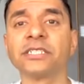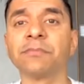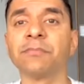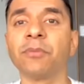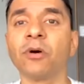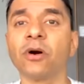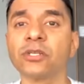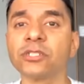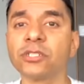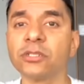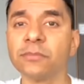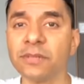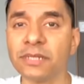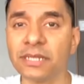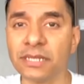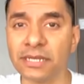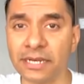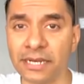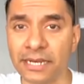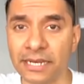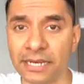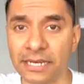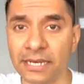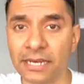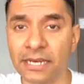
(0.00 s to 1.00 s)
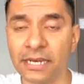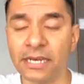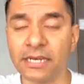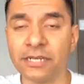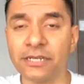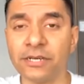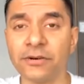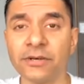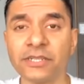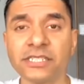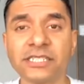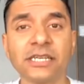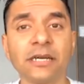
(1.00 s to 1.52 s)
is a possibility.
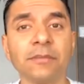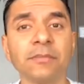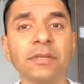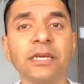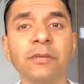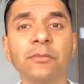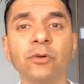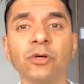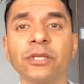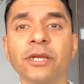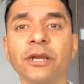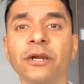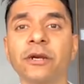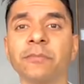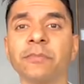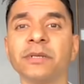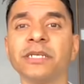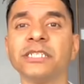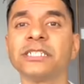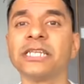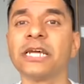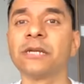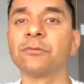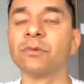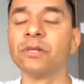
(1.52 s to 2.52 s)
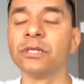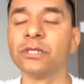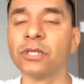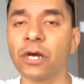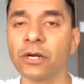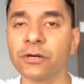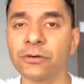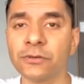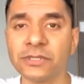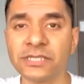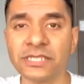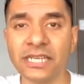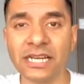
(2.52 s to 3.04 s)
There are some chemotherapies that will
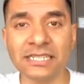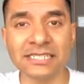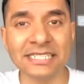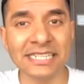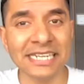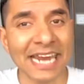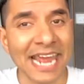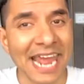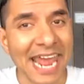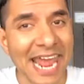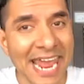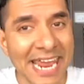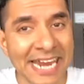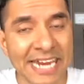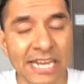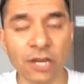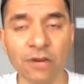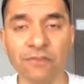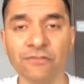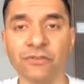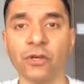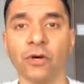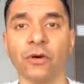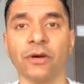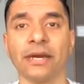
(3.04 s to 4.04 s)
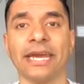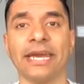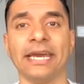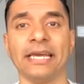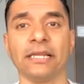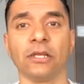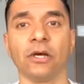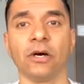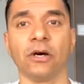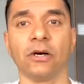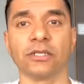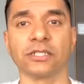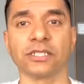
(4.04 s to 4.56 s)
not result in any of your
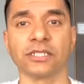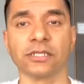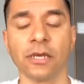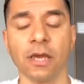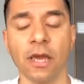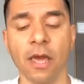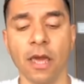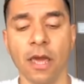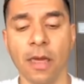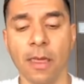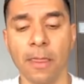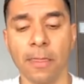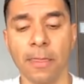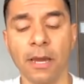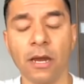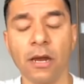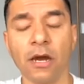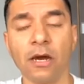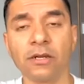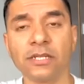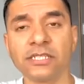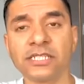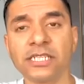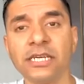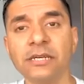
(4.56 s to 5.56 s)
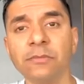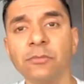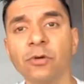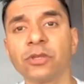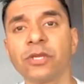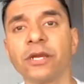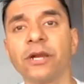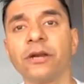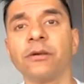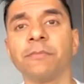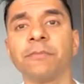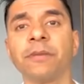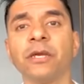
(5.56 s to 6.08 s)
hair loss. Now, how does
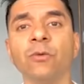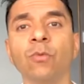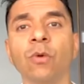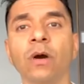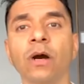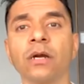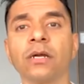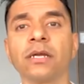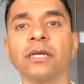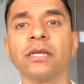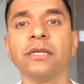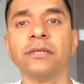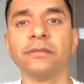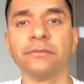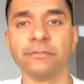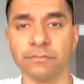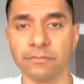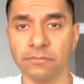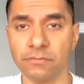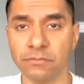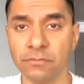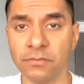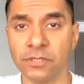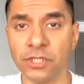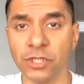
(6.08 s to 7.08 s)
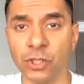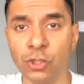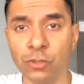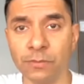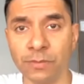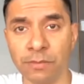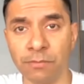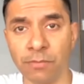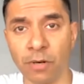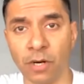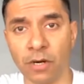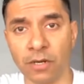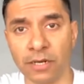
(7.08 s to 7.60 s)
chemotherapy work in the
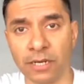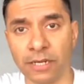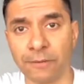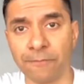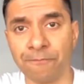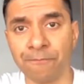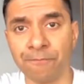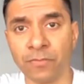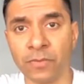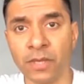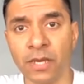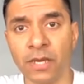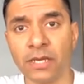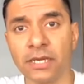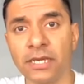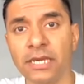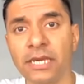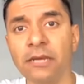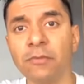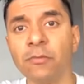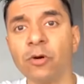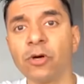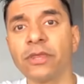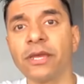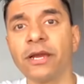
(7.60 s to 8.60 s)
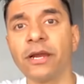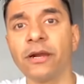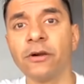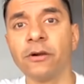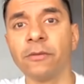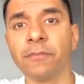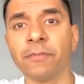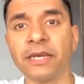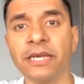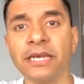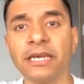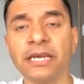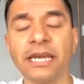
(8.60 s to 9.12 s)
human body?
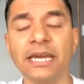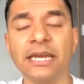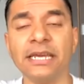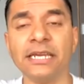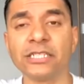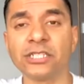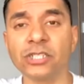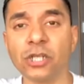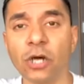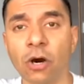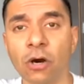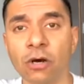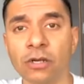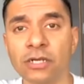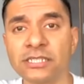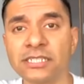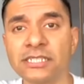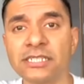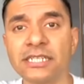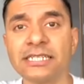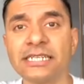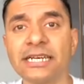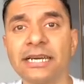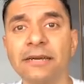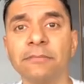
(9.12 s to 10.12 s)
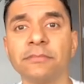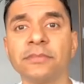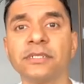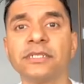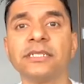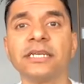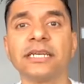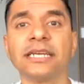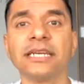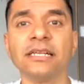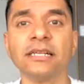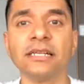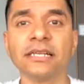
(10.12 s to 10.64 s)
Chemotherapy, in its honest
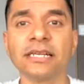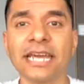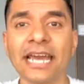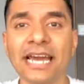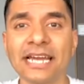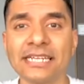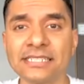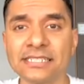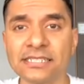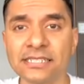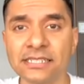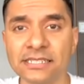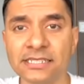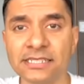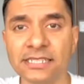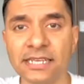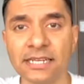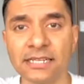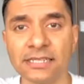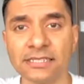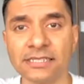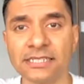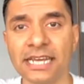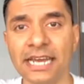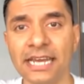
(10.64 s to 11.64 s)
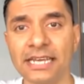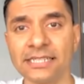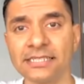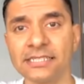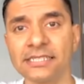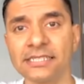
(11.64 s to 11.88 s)
attempt to kill cancer cells